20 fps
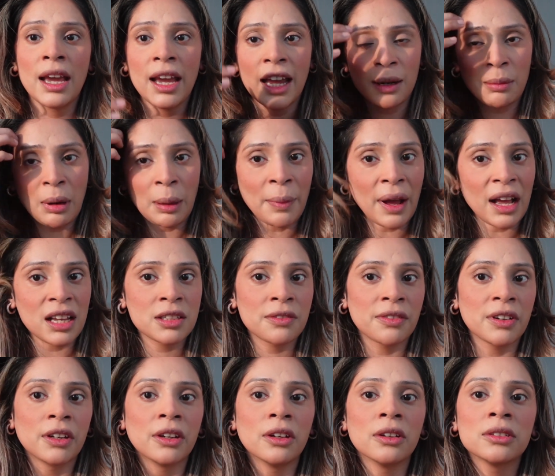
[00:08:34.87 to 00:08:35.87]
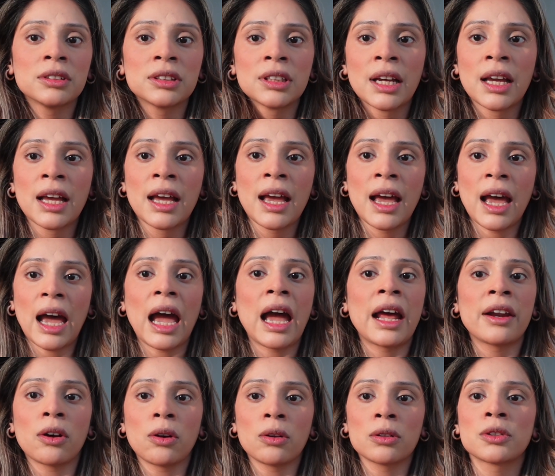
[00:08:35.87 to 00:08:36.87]
in my past videos,
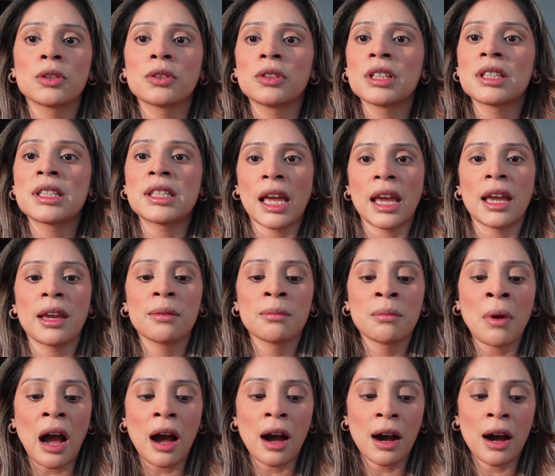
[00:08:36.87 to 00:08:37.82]
and also the same